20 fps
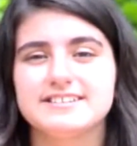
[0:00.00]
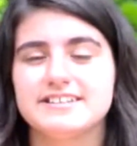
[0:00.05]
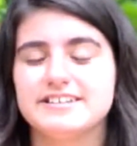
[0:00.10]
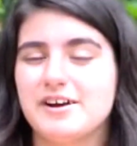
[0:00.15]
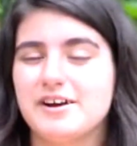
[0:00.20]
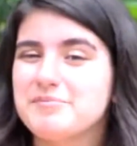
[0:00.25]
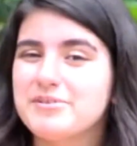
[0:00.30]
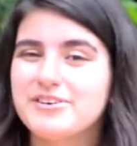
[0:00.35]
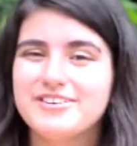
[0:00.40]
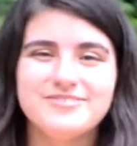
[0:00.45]
the
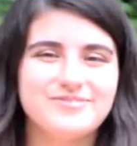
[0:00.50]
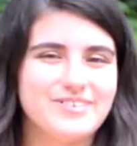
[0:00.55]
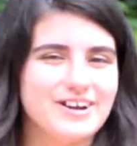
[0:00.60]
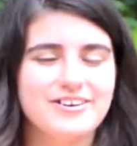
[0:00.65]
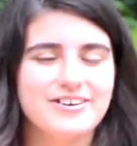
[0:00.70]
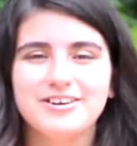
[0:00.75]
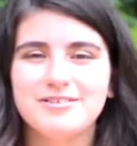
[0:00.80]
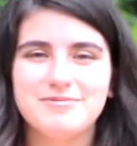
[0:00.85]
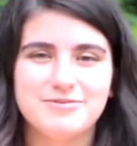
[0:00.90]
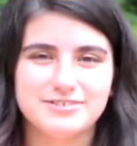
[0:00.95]
number of
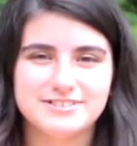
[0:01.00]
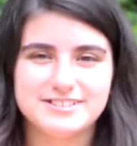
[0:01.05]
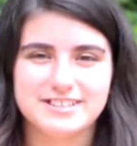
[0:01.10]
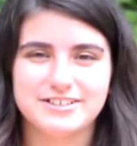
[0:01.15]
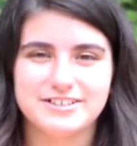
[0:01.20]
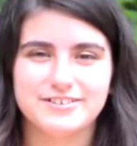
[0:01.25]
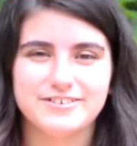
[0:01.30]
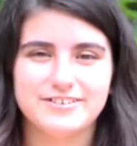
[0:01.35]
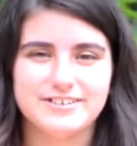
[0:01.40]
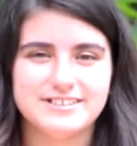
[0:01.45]
variables
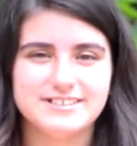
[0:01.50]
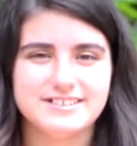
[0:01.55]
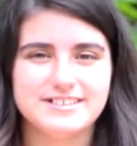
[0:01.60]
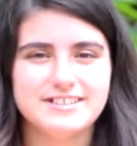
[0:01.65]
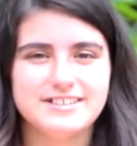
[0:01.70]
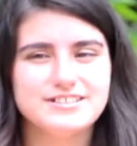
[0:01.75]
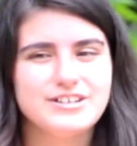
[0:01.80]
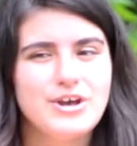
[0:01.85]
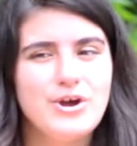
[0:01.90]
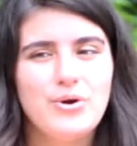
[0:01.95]

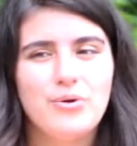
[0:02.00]
increases,